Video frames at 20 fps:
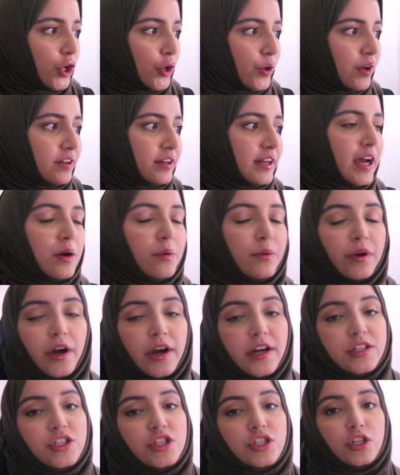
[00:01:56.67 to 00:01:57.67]
and now
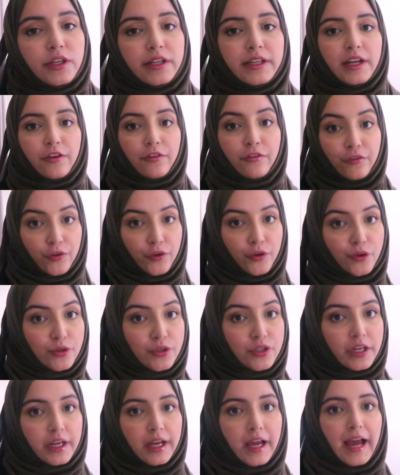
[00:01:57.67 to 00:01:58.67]
Wukai's just looking at
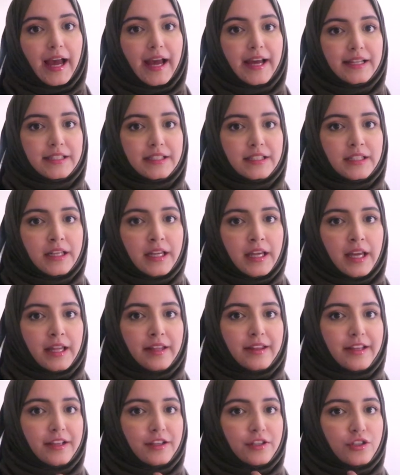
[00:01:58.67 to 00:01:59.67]
food and
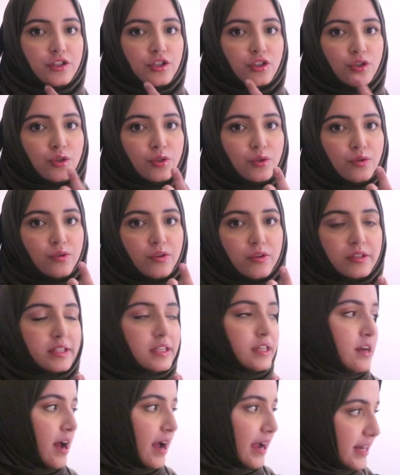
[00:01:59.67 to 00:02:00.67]
things to do
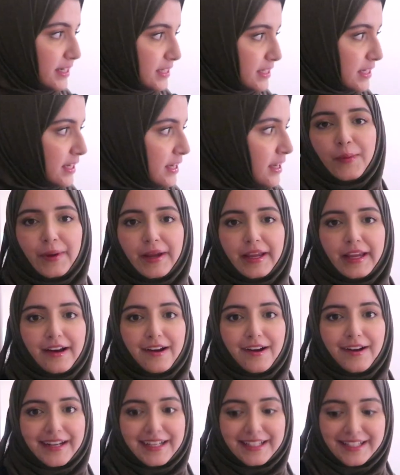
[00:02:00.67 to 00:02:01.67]
tonight. We
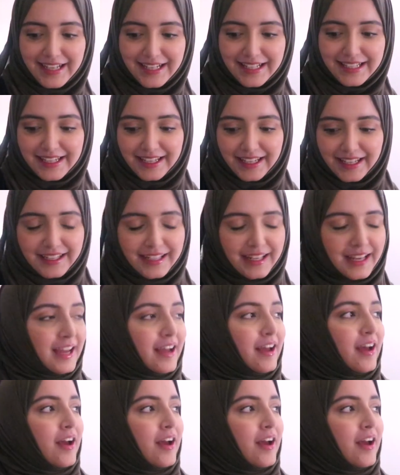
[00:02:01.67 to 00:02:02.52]
are excited.